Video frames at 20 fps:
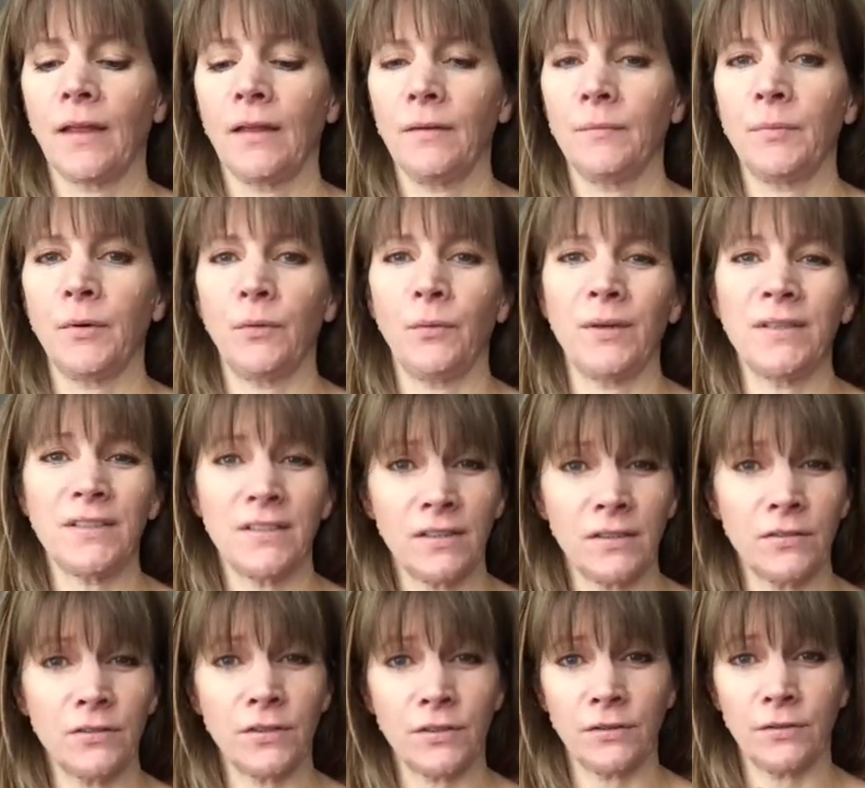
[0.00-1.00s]
But what do
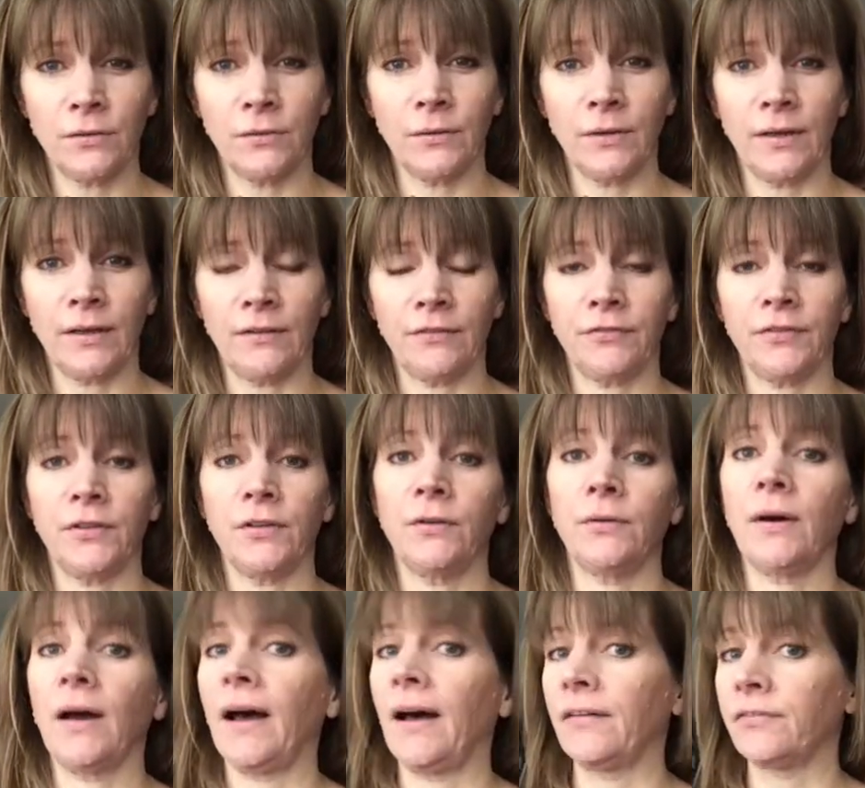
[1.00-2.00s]
you do if you
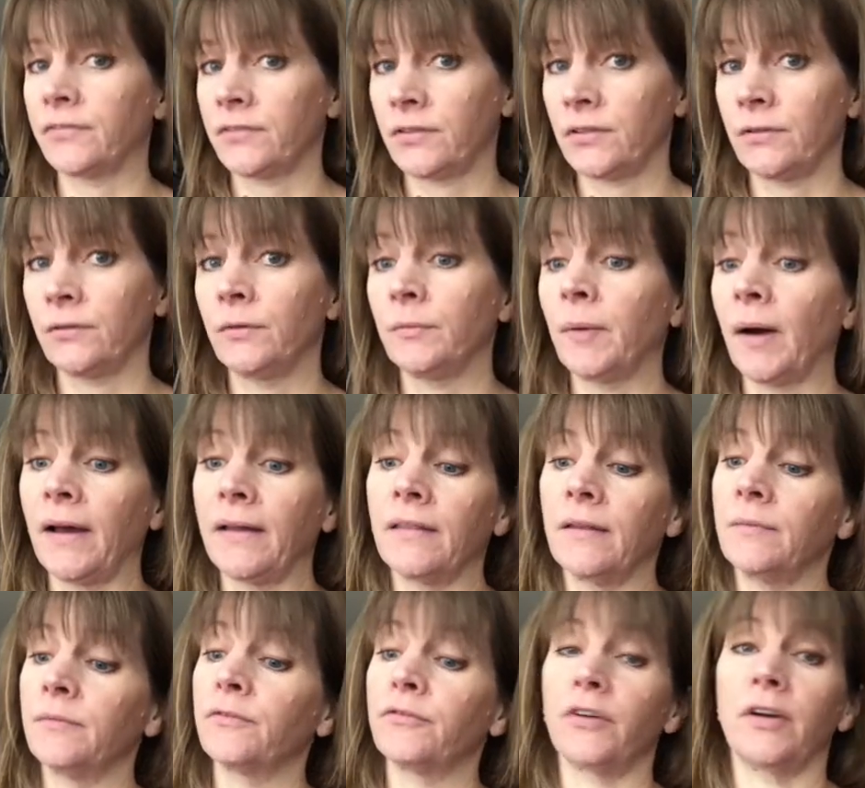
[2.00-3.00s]
have to buy
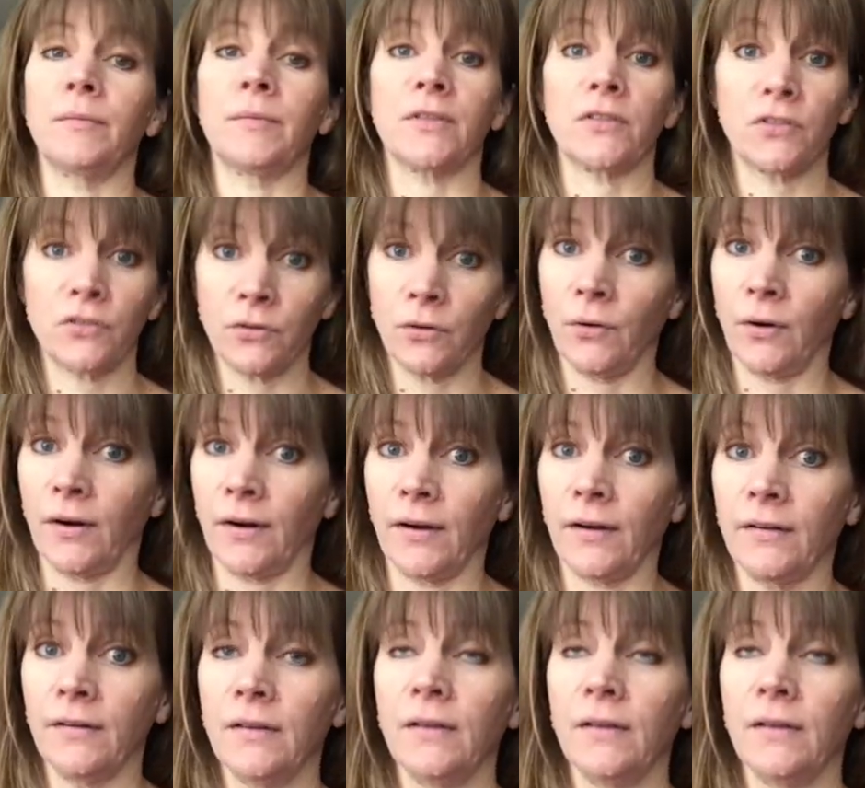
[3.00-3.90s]
them from a store?